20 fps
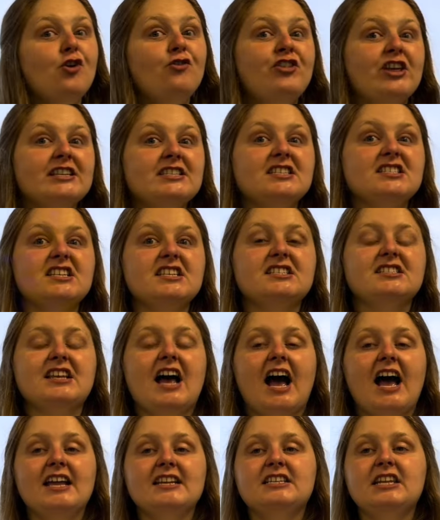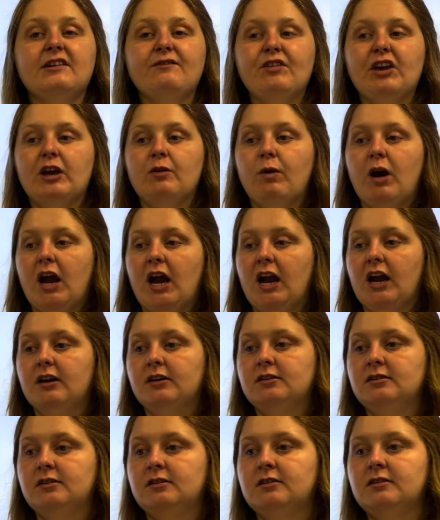this is a scientific word.
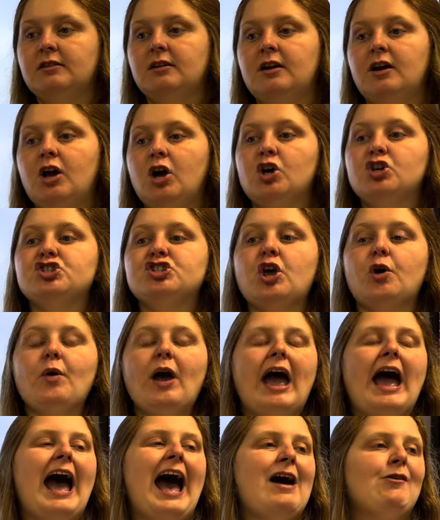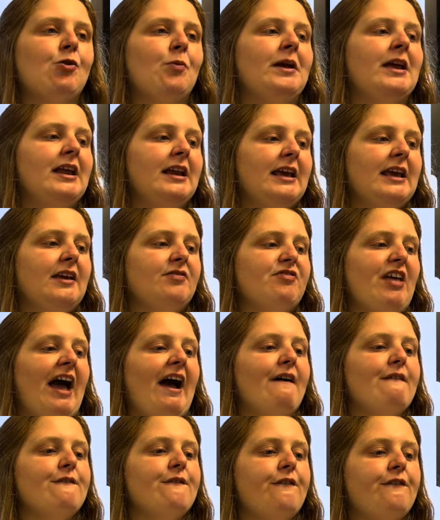So how are we going to get that
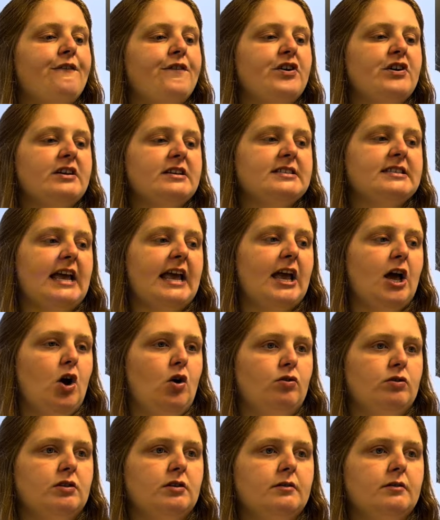sound?